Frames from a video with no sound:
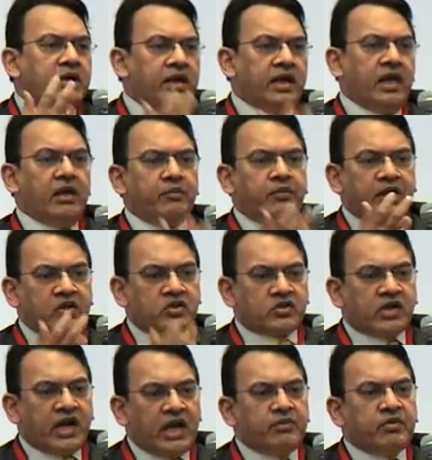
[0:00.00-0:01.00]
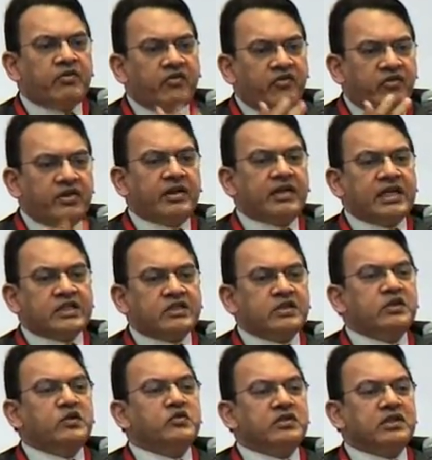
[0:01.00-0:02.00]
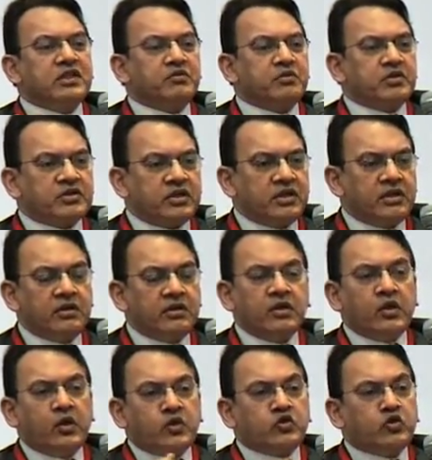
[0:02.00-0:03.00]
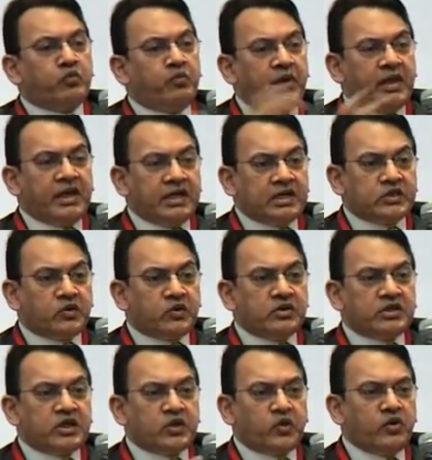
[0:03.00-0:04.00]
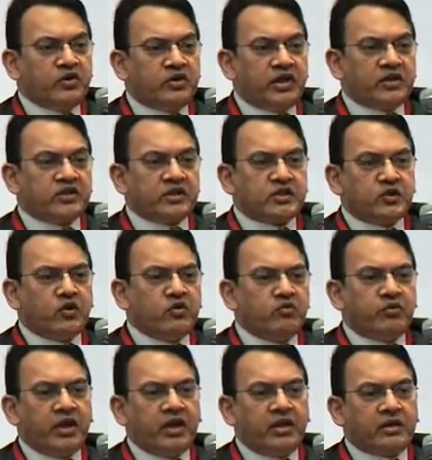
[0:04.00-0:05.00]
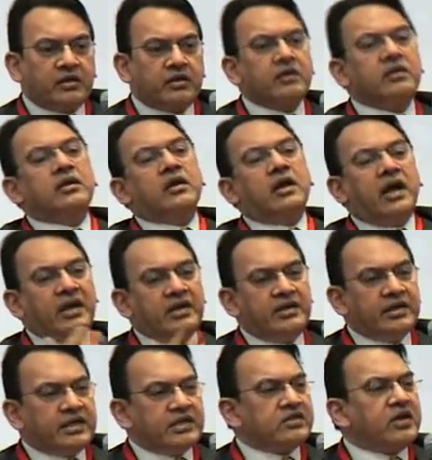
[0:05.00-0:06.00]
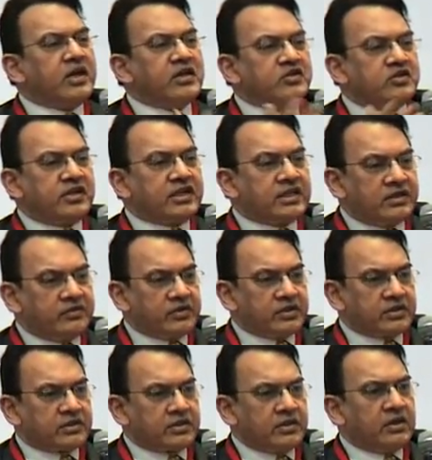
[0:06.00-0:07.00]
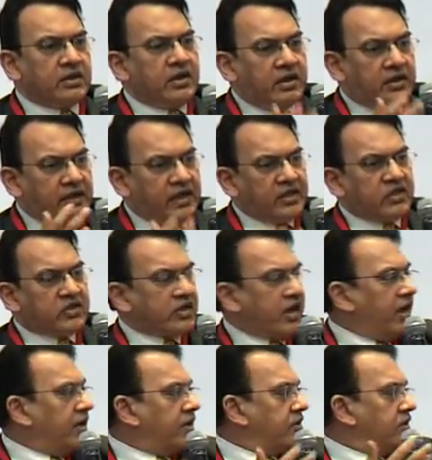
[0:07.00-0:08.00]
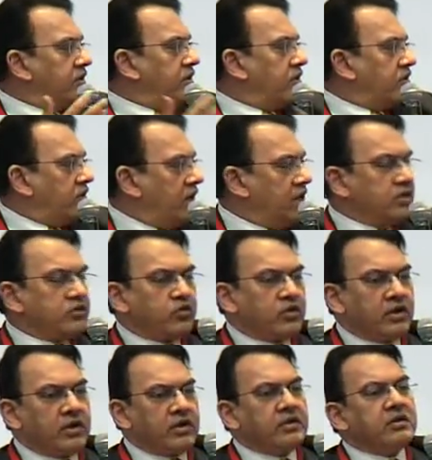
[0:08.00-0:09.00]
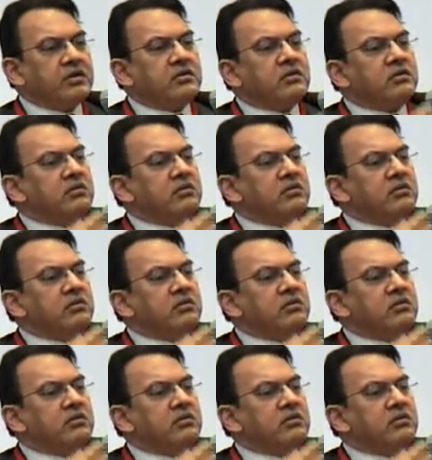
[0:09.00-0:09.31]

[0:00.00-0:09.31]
help a child be fearless in using the machine. So parents don't say, don't touch it, don't break it. Idea is constructivist. Let a child create a world,